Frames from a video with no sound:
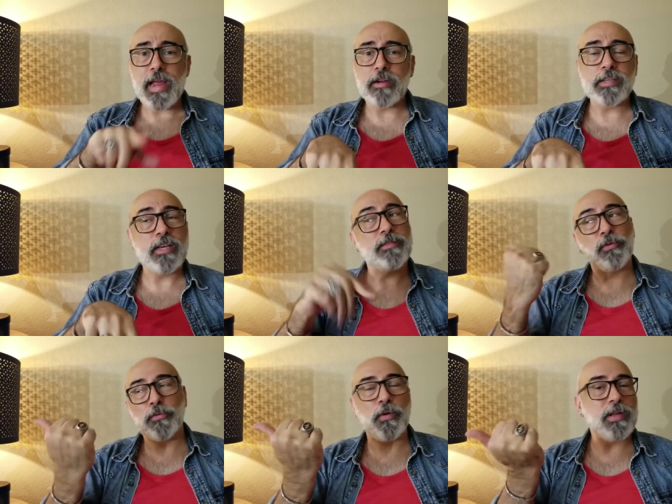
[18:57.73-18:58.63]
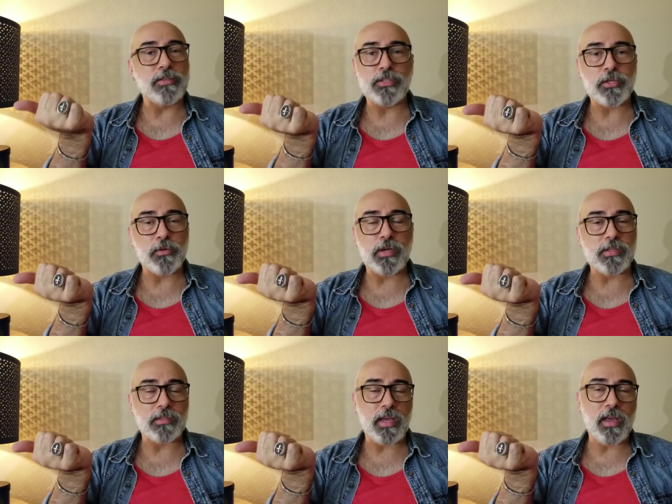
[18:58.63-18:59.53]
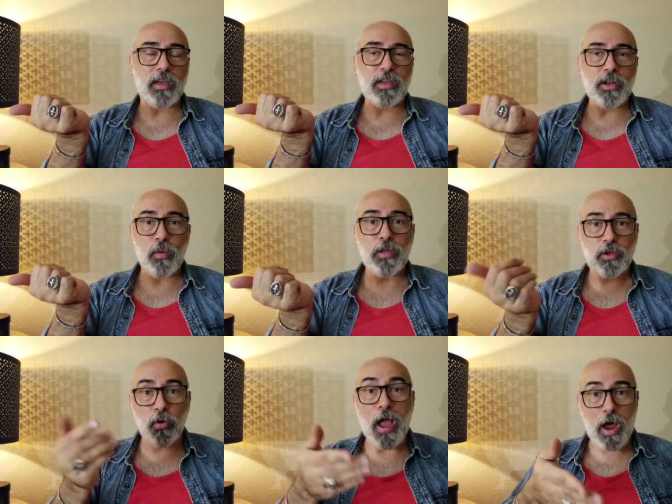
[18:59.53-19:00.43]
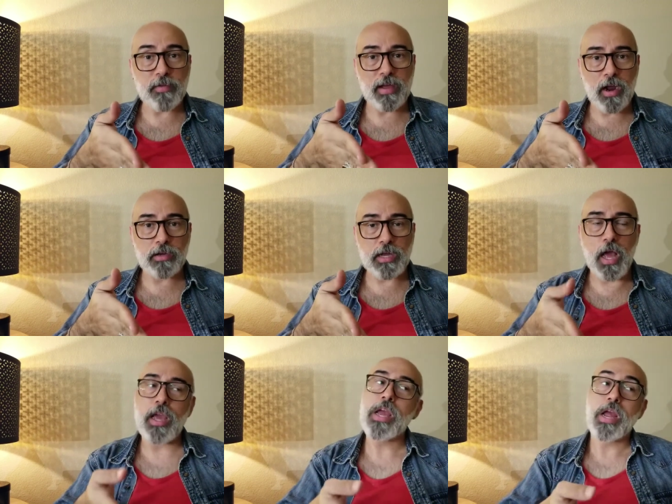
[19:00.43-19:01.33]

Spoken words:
hair ties for friends, too, because I'll tell you, when you're out of a hair tie